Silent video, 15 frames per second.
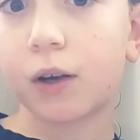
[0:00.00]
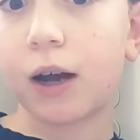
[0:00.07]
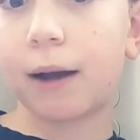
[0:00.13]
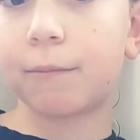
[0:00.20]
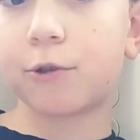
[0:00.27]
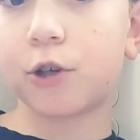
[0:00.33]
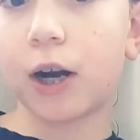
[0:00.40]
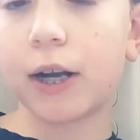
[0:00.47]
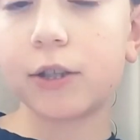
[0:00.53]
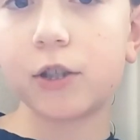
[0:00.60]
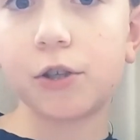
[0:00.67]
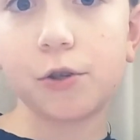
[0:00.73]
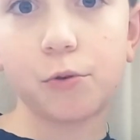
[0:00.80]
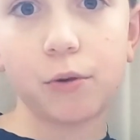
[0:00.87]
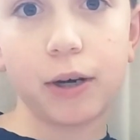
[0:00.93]
I tried
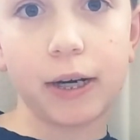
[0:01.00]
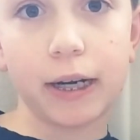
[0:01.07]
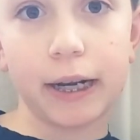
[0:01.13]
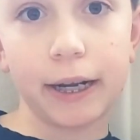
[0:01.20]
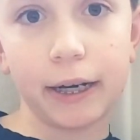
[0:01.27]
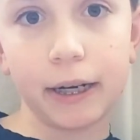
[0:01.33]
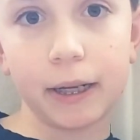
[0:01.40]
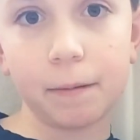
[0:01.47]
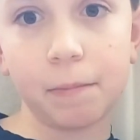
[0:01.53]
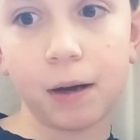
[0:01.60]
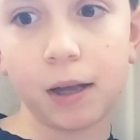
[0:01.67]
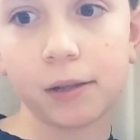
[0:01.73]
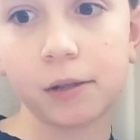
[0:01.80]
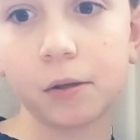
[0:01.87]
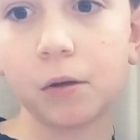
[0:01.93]
to do an ED
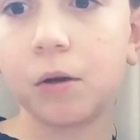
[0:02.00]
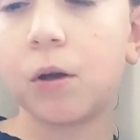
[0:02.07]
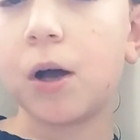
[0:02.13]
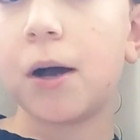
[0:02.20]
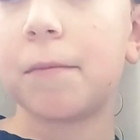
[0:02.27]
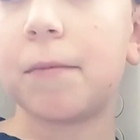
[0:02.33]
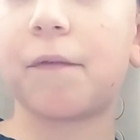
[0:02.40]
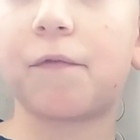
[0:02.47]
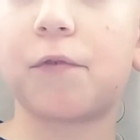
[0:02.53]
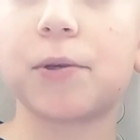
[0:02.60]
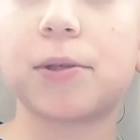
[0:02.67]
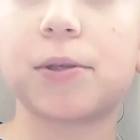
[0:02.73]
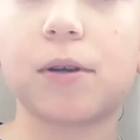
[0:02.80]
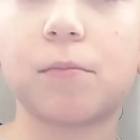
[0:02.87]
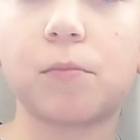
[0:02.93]
puzzle, but for
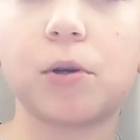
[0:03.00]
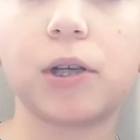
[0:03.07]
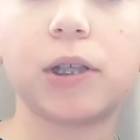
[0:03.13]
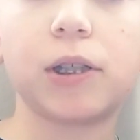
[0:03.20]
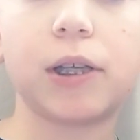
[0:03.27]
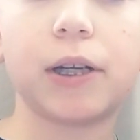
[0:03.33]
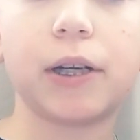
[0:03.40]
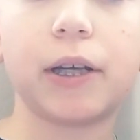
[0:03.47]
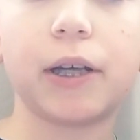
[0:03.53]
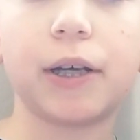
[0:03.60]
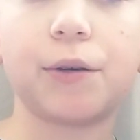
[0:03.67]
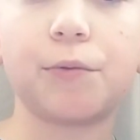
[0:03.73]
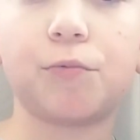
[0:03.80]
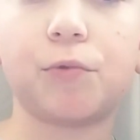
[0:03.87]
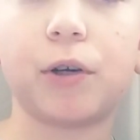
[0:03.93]
some reason
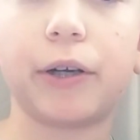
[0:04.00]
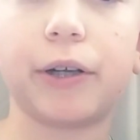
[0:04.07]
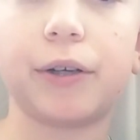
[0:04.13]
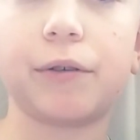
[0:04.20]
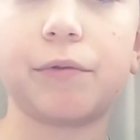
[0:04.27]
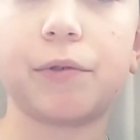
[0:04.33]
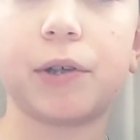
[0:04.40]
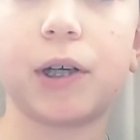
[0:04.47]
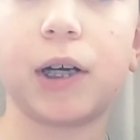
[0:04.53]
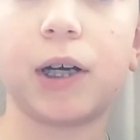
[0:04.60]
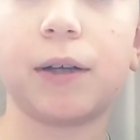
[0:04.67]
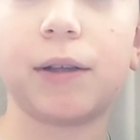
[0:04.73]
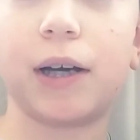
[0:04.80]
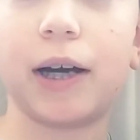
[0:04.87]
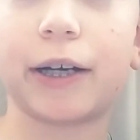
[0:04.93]
it wouldn't.
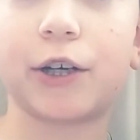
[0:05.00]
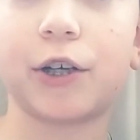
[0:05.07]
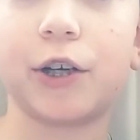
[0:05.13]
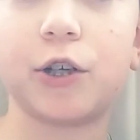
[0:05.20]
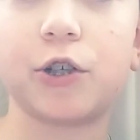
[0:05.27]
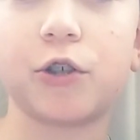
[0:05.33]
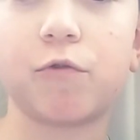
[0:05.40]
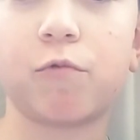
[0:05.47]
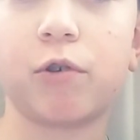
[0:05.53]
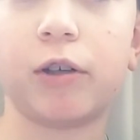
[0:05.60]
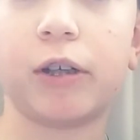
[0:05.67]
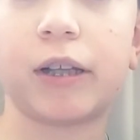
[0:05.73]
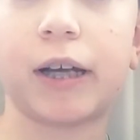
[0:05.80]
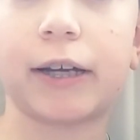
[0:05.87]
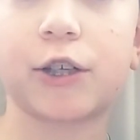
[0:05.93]
I couldn't
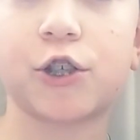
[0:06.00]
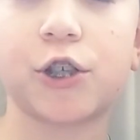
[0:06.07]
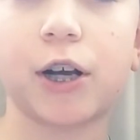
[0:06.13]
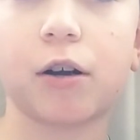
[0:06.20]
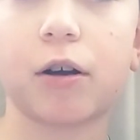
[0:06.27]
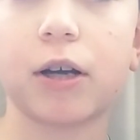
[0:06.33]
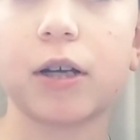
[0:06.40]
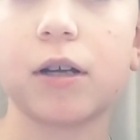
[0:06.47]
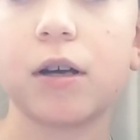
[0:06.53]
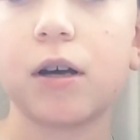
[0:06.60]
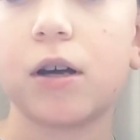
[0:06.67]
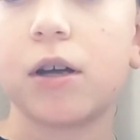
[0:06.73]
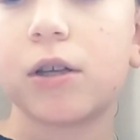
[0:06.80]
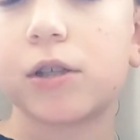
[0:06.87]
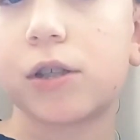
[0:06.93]
really share it.
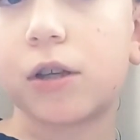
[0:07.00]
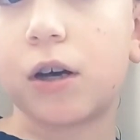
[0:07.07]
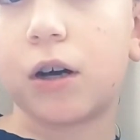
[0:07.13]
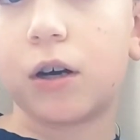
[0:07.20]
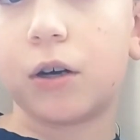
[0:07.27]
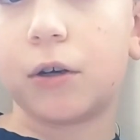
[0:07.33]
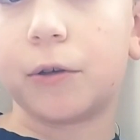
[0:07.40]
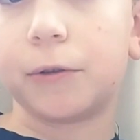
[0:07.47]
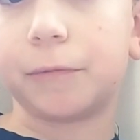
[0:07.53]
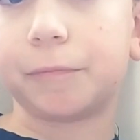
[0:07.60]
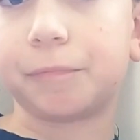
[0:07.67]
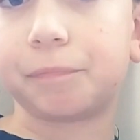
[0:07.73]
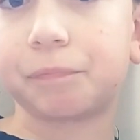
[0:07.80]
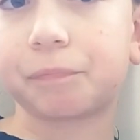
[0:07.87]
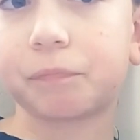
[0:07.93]
So
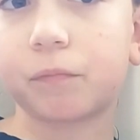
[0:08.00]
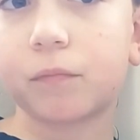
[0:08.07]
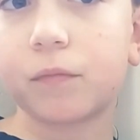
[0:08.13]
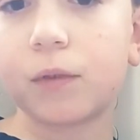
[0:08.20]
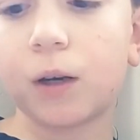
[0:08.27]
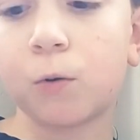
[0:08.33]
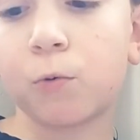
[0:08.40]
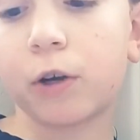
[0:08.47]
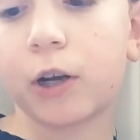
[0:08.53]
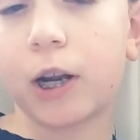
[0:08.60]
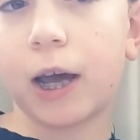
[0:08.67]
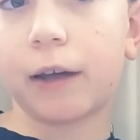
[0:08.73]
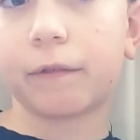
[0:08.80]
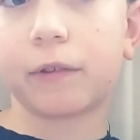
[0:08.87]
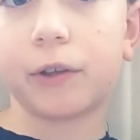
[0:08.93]
we're gonna
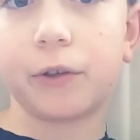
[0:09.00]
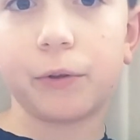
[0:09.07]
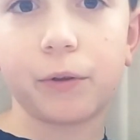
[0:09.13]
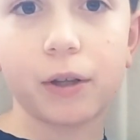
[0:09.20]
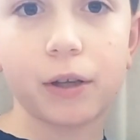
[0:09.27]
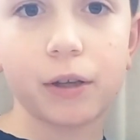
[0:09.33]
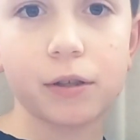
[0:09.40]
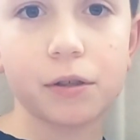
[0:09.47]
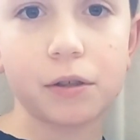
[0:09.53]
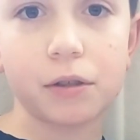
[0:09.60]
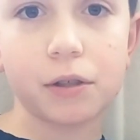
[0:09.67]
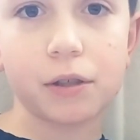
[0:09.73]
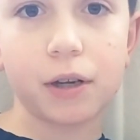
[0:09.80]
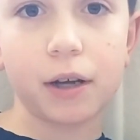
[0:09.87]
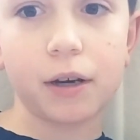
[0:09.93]
have to do this
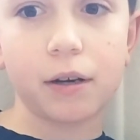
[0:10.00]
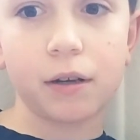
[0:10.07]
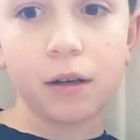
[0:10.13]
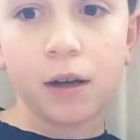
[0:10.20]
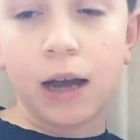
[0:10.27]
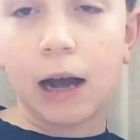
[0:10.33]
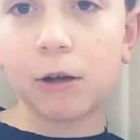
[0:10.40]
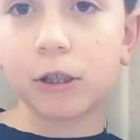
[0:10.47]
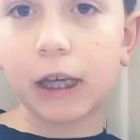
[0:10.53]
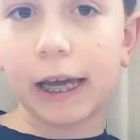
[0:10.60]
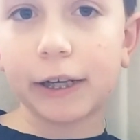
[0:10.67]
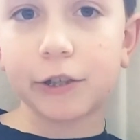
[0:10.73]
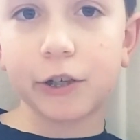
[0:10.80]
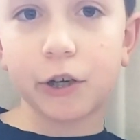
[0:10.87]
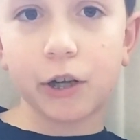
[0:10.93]
instead. I was
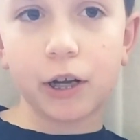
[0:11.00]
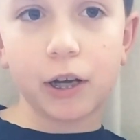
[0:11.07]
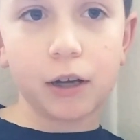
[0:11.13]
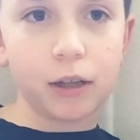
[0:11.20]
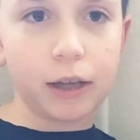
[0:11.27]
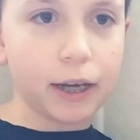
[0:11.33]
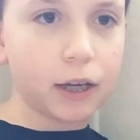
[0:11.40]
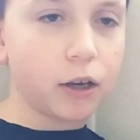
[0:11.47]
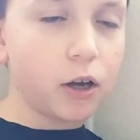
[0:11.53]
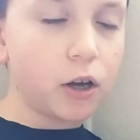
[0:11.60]
actually gonna